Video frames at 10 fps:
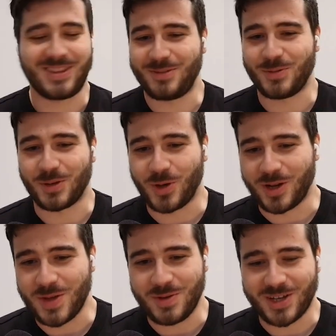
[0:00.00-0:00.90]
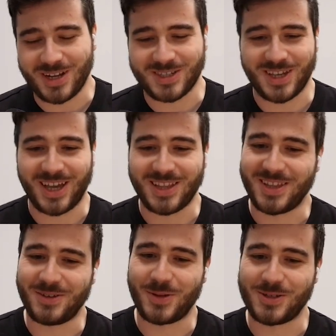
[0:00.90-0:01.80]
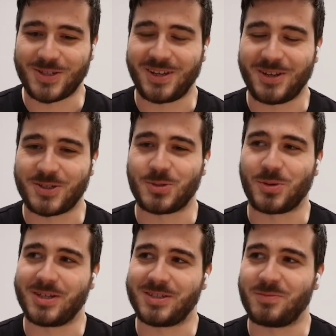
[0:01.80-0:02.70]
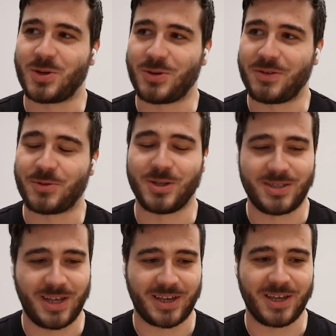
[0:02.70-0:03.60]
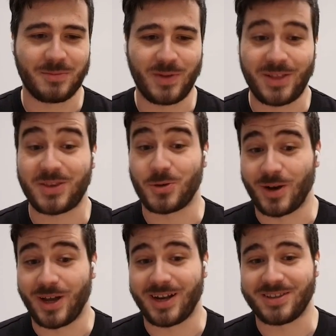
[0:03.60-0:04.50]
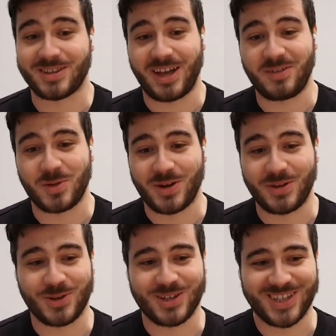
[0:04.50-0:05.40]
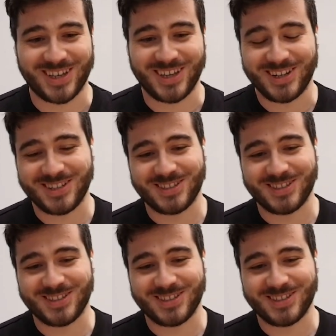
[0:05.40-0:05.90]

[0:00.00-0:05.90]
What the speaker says: Well, one, it made me kind of sad that when you said ERC20s have been around for a decade, but I think you're right. I think they have been around for a decade.